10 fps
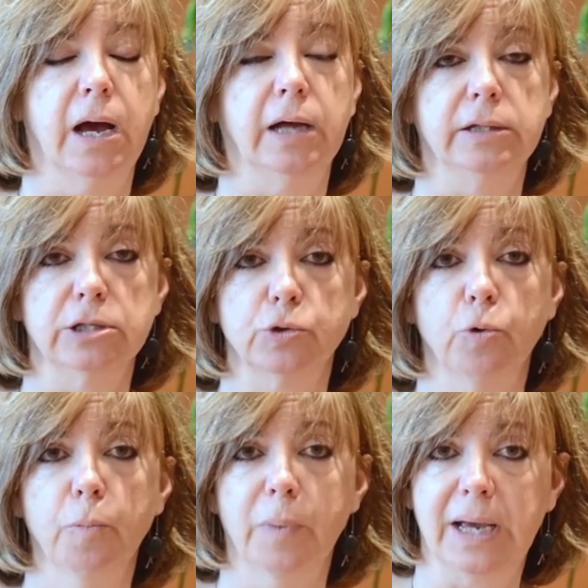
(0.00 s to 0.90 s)
And the
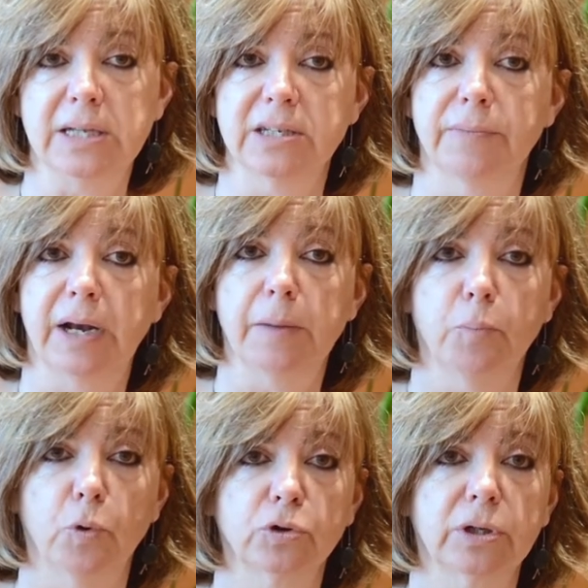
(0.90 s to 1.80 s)
school plays a very
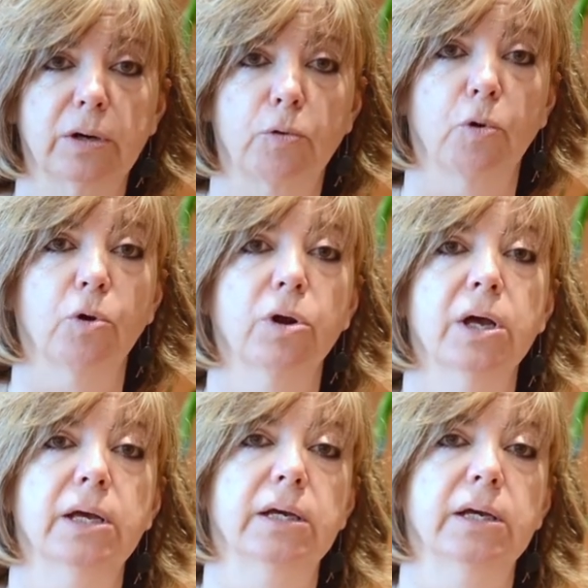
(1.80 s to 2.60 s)
important role